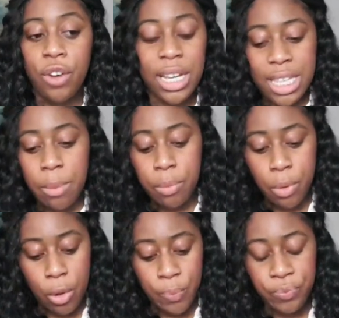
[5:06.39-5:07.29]
For
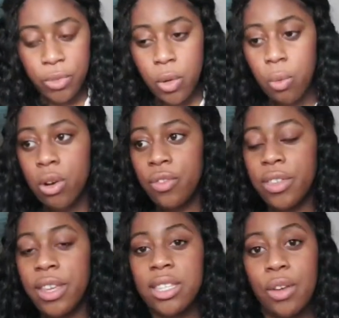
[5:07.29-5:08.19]
example, one of
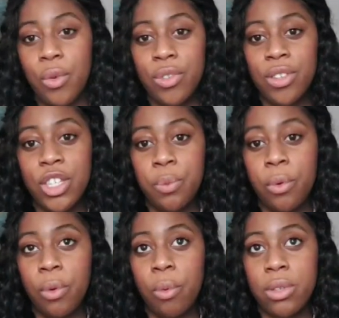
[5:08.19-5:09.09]
the things I wrote in this
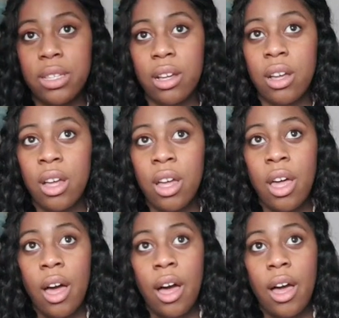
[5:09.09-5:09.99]
book was that
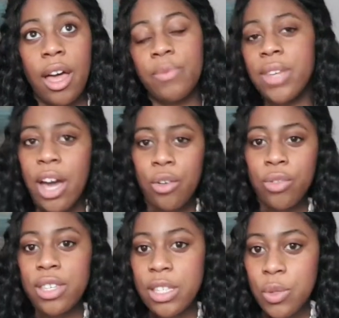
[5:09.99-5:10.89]
I
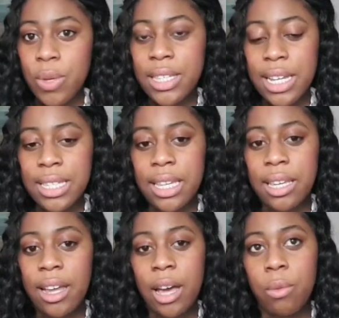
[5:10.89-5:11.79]
wrote this in 2019.